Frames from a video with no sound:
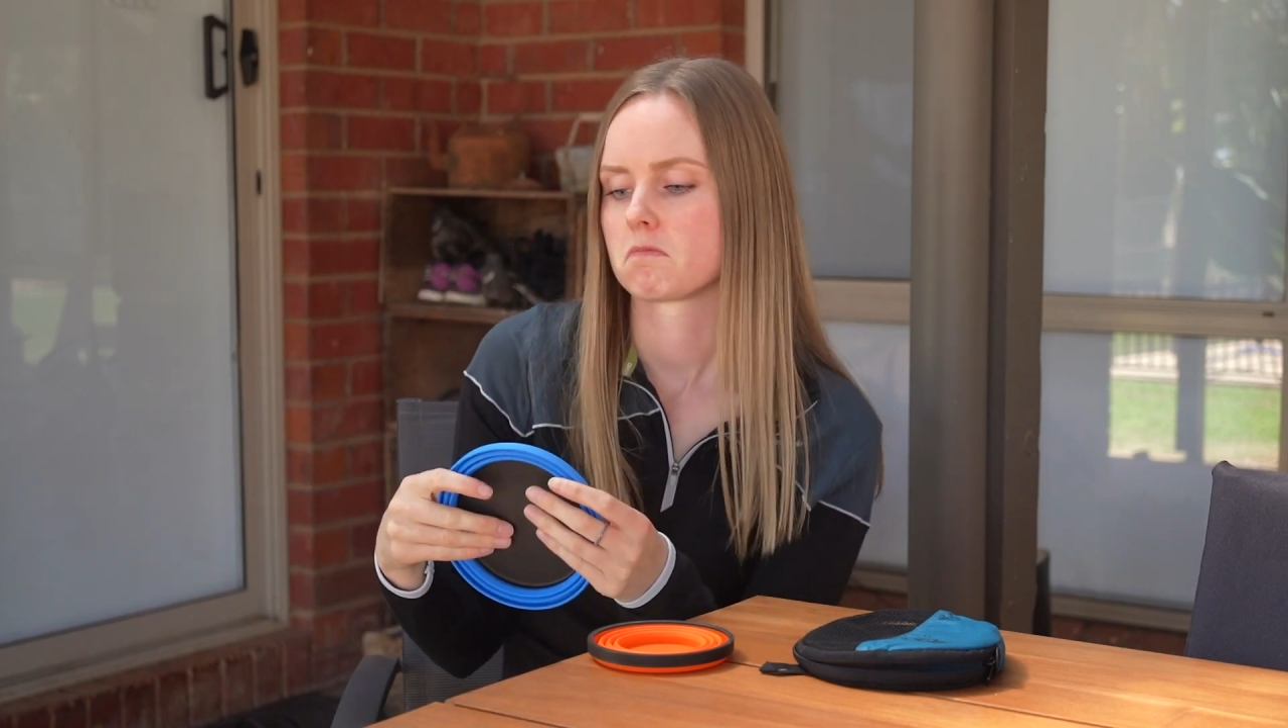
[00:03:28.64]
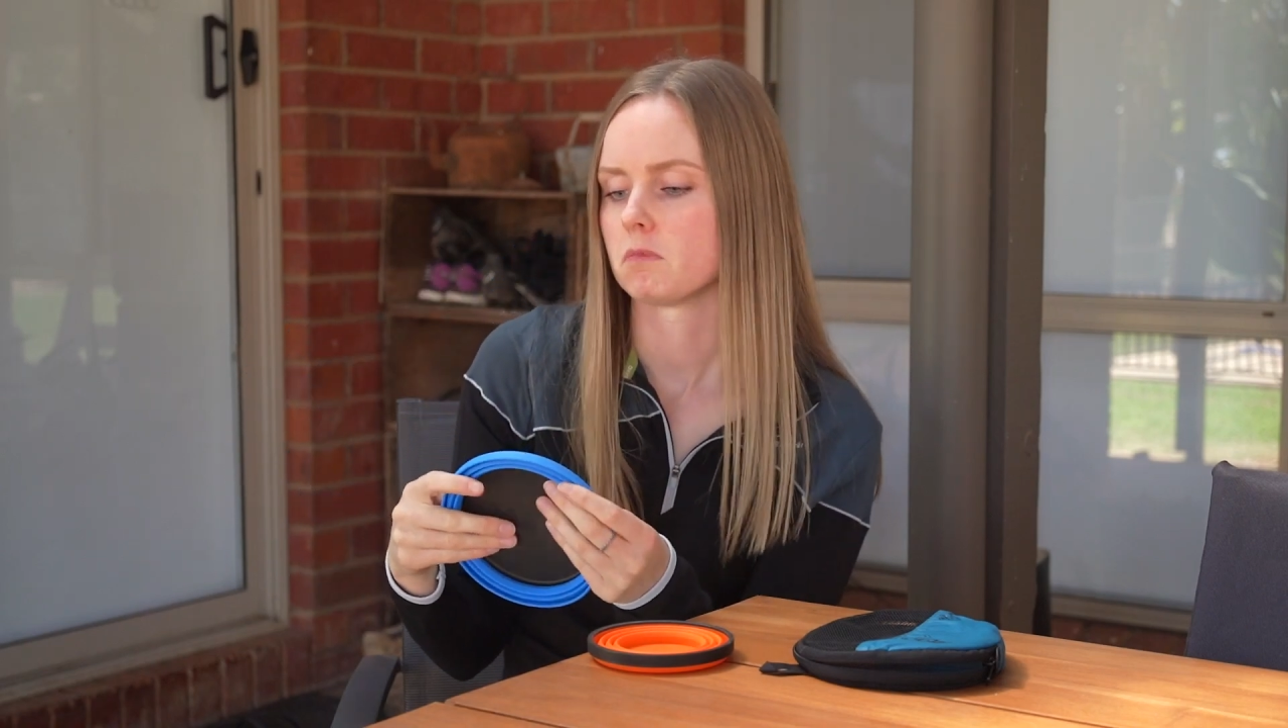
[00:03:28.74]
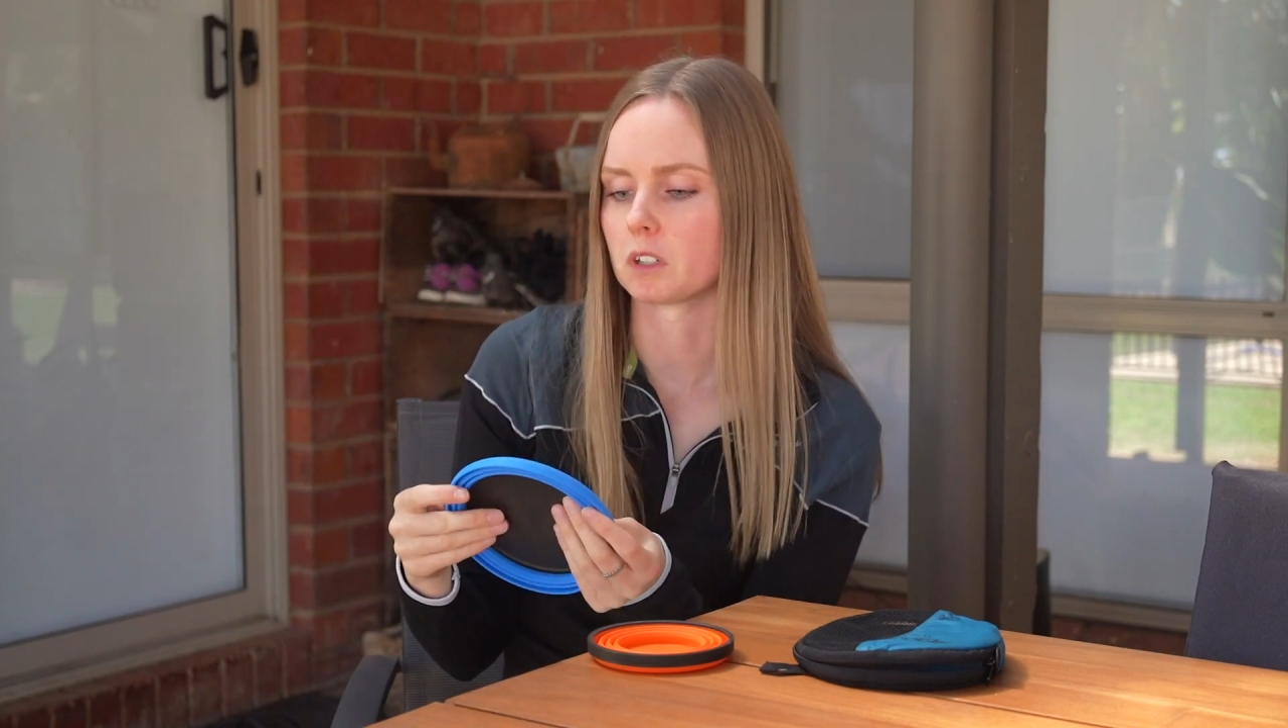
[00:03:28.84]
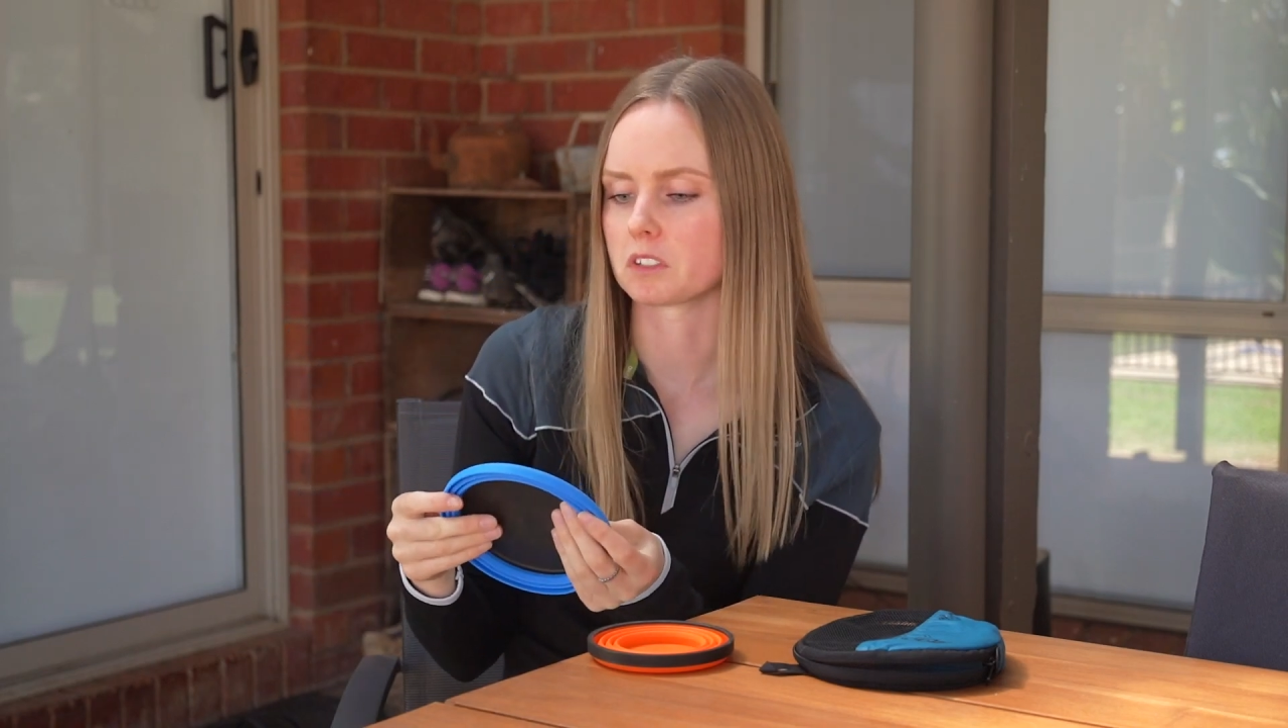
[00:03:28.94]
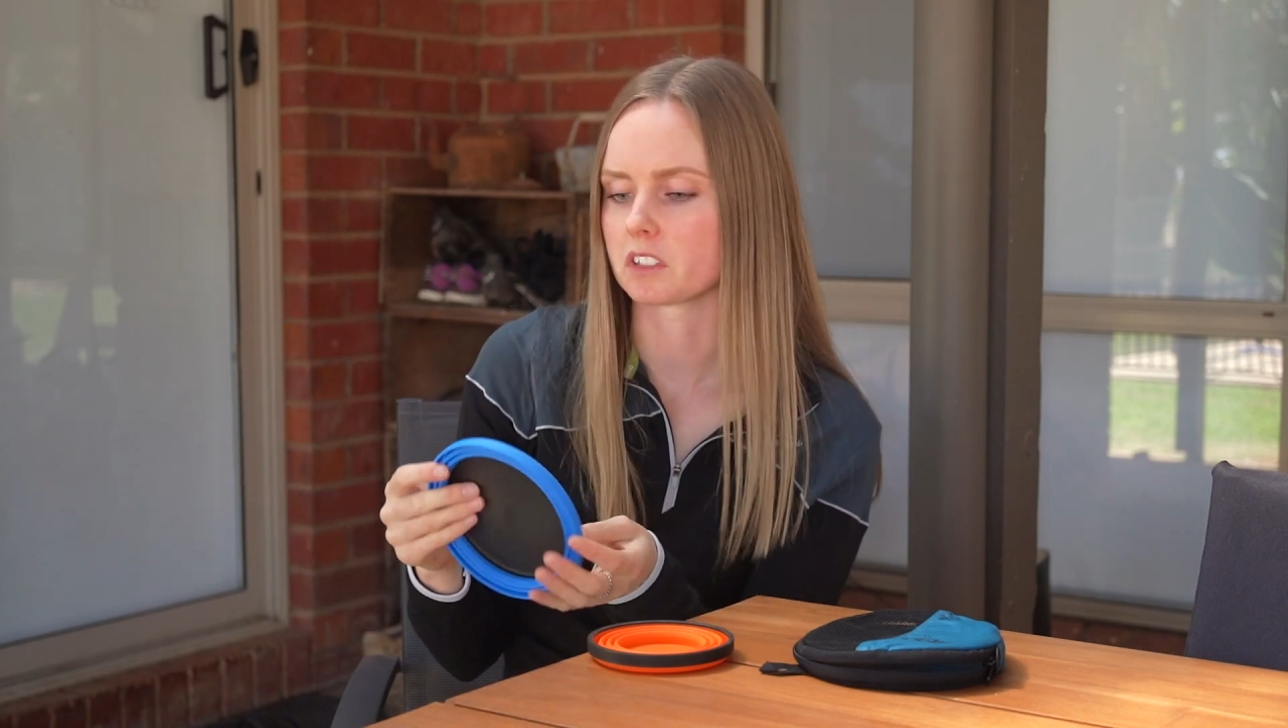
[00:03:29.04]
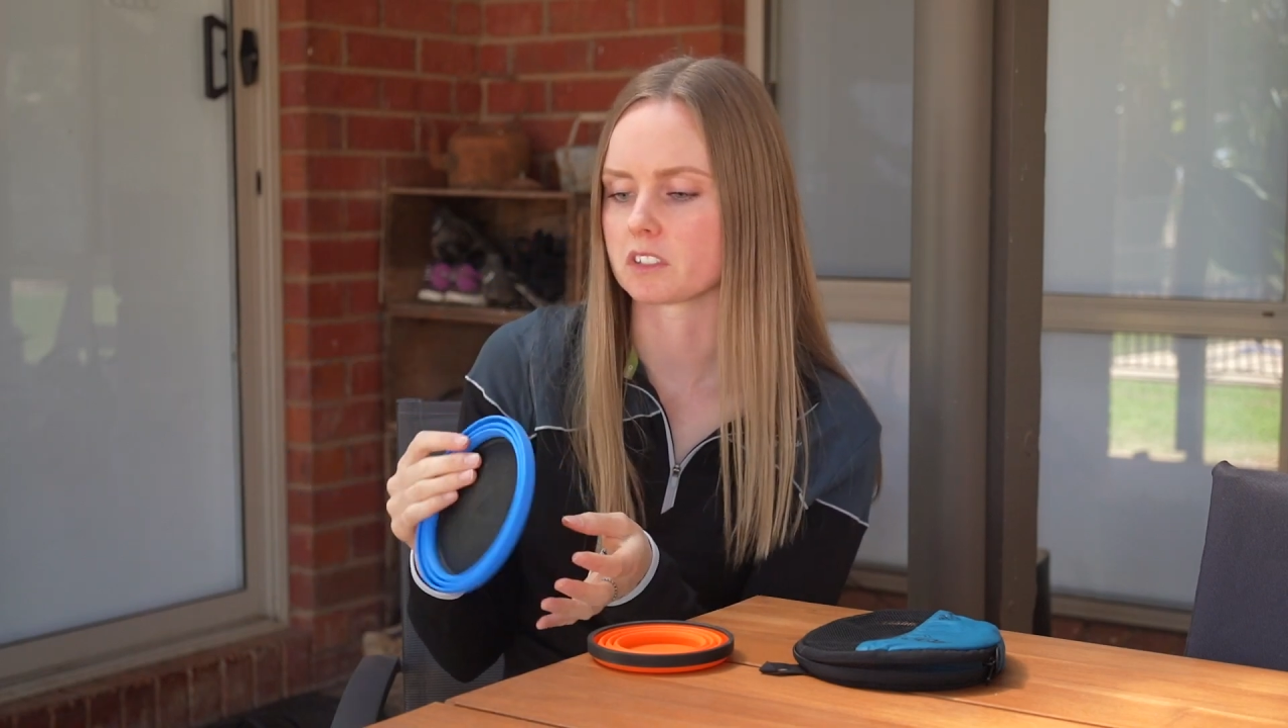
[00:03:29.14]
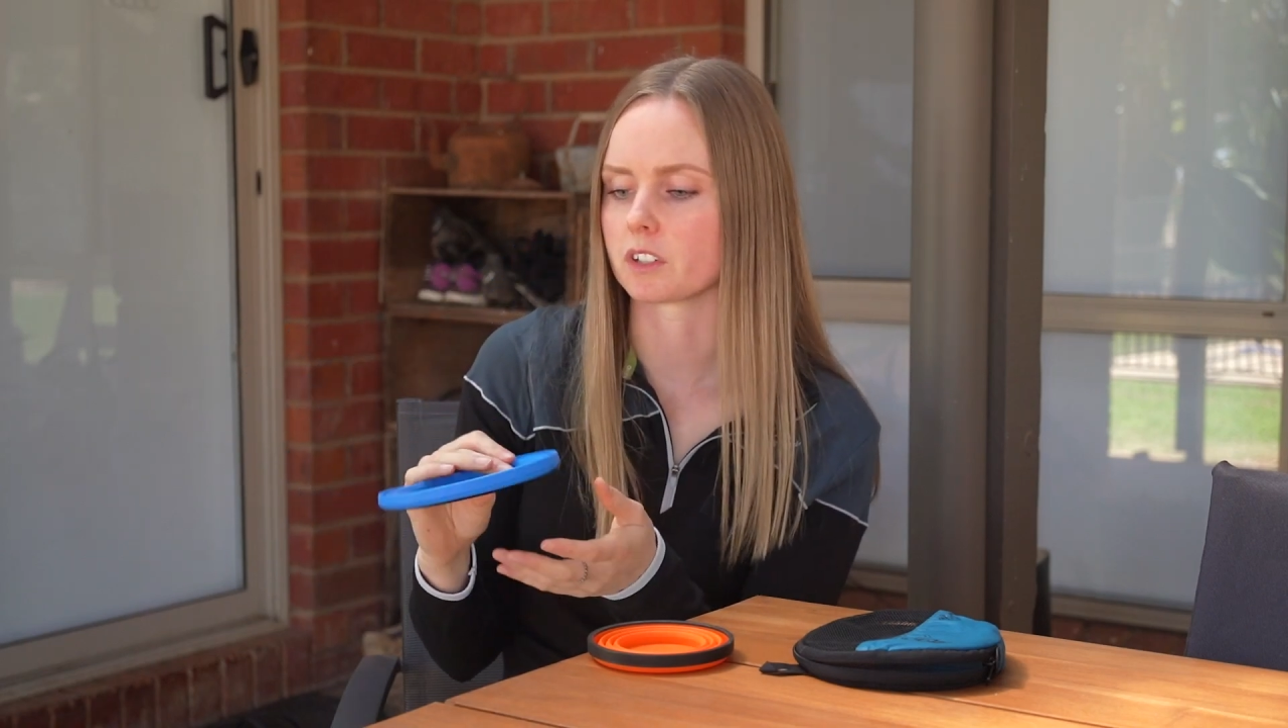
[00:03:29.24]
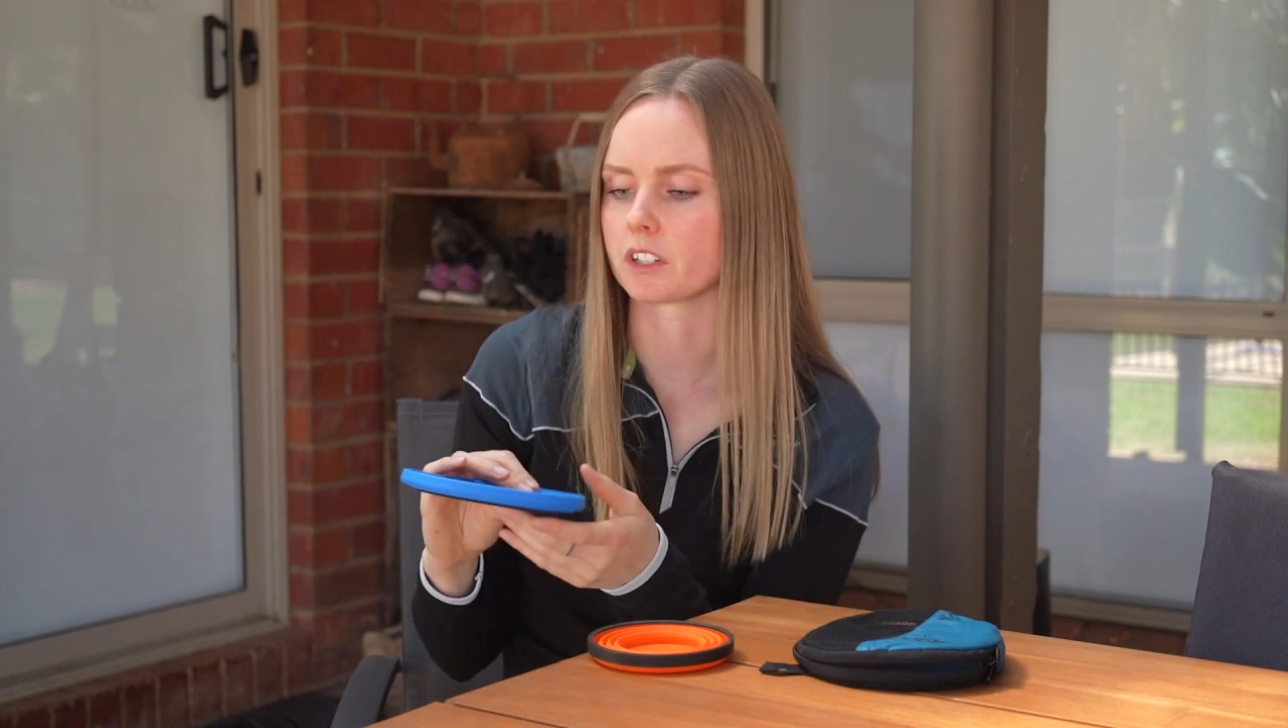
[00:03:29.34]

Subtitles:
honestly it's not